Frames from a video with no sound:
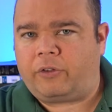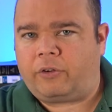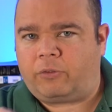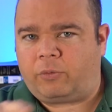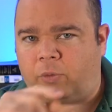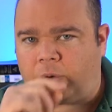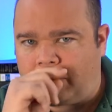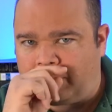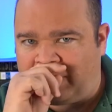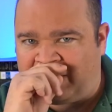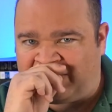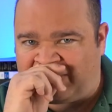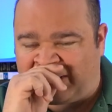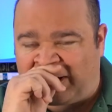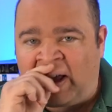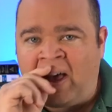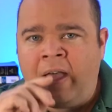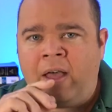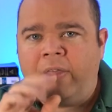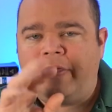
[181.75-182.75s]
there's one missing.
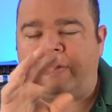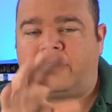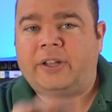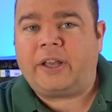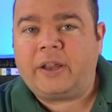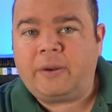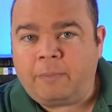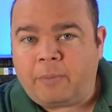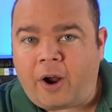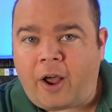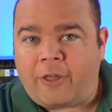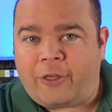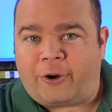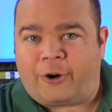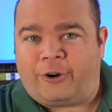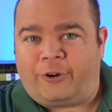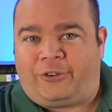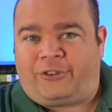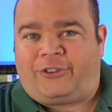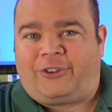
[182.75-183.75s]
The 10
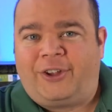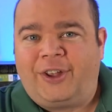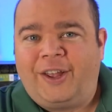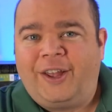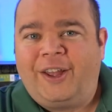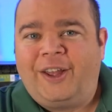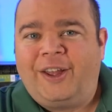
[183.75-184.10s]
brothers